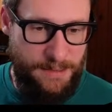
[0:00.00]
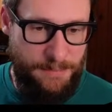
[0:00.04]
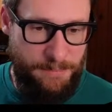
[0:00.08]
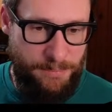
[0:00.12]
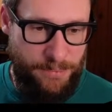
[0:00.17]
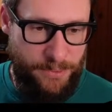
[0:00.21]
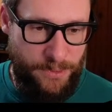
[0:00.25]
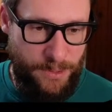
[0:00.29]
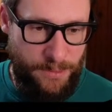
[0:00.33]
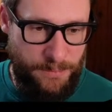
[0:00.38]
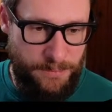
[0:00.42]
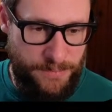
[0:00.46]

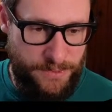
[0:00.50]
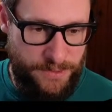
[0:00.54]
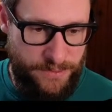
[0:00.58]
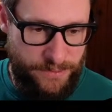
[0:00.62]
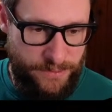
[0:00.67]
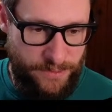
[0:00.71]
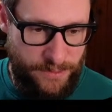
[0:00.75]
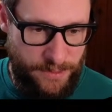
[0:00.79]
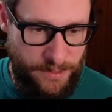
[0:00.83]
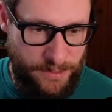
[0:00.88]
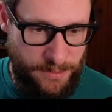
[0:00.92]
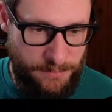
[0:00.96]
prompt
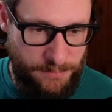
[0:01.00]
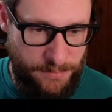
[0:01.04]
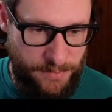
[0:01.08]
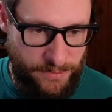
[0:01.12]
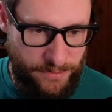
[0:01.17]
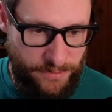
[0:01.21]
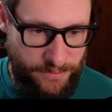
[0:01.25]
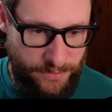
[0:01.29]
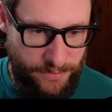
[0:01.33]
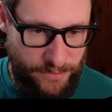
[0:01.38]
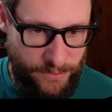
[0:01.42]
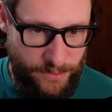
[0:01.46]
from
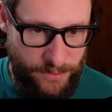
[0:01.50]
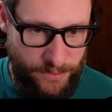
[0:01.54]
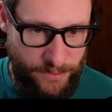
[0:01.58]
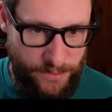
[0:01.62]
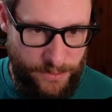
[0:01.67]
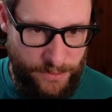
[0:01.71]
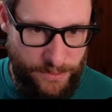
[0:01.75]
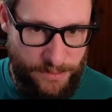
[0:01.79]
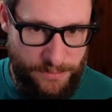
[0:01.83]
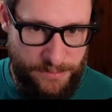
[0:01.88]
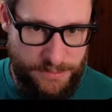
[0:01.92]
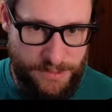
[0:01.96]

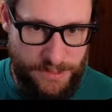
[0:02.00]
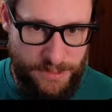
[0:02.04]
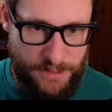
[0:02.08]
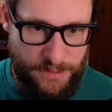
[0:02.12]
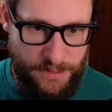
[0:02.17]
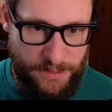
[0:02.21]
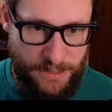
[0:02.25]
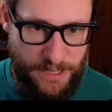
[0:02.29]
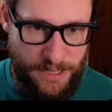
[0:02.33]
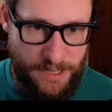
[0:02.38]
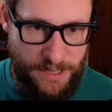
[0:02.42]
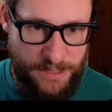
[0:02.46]
before that was a lot
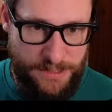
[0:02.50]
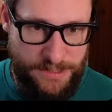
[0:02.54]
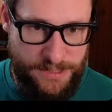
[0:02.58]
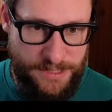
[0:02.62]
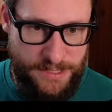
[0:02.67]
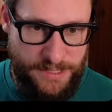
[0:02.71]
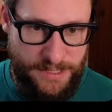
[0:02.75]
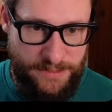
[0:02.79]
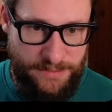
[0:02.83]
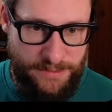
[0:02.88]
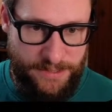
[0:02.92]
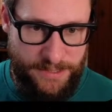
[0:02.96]
larger.
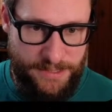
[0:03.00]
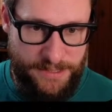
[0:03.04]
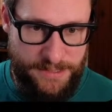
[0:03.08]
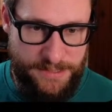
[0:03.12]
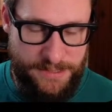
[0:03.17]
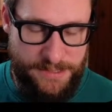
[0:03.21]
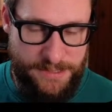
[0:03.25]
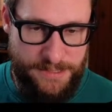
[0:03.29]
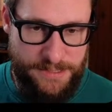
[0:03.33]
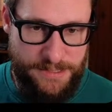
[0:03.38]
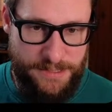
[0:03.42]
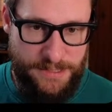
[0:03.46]
Here it
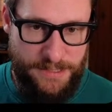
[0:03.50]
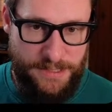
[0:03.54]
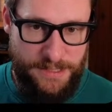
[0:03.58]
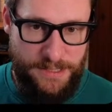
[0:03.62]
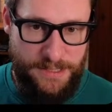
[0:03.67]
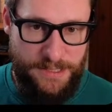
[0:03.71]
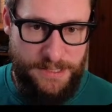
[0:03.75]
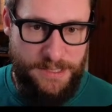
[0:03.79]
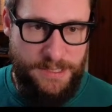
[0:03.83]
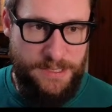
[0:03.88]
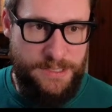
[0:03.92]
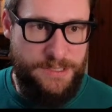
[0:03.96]
is.
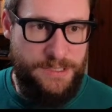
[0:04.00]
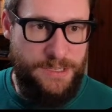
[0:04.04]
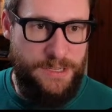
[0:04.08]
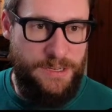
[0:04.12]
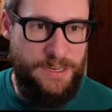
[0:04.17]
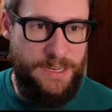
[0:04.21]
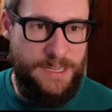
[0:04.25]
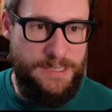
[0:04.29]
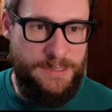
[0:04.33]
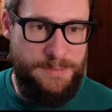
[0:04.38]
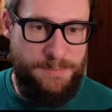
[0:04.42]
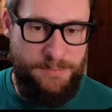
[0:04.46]
So
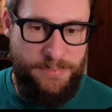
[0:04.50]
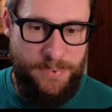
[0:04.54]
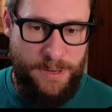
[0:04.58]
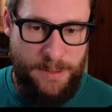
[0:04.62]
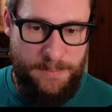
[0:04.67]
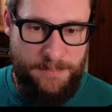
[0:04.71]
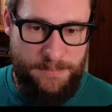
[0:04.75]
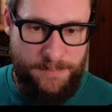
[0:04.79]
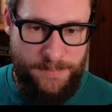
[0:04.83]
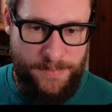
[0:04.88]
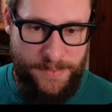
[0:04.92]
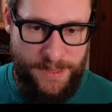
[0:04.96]
let's
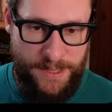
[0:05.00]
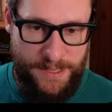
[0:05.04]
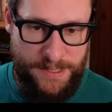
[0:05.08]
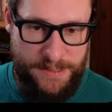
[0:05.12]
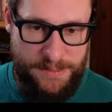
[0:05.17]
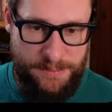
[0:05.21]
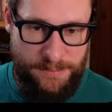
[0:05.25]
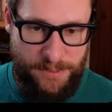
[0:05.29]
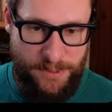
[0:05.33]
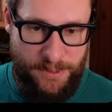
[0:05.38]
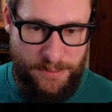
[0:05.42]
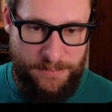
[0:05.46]
pump this
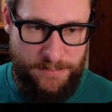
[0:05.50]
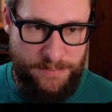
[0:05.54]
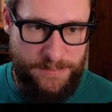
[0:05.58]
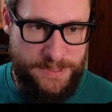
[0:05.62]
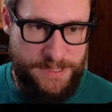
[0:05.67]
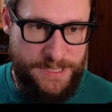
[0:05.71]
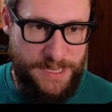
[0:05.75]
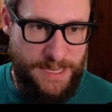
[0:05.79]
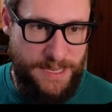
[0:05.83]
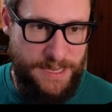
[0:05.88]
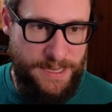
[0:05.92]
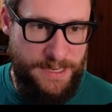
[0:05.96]
prompt
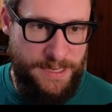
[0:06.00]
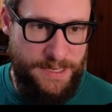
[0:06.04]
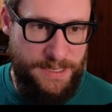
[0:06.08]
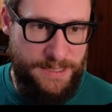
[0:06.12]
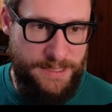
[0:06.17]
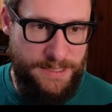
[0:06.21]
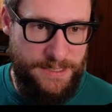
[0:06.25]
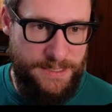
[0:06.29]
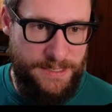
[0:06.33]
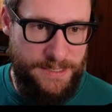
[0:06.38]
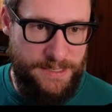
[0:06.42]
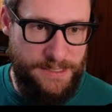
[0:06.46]

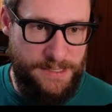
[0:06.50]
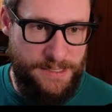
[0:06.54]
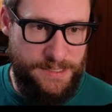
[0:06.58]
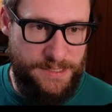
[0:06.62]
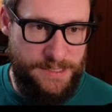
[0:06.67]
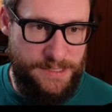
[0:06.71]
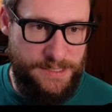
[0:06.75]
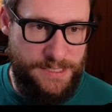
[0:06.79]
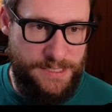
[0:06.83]
in to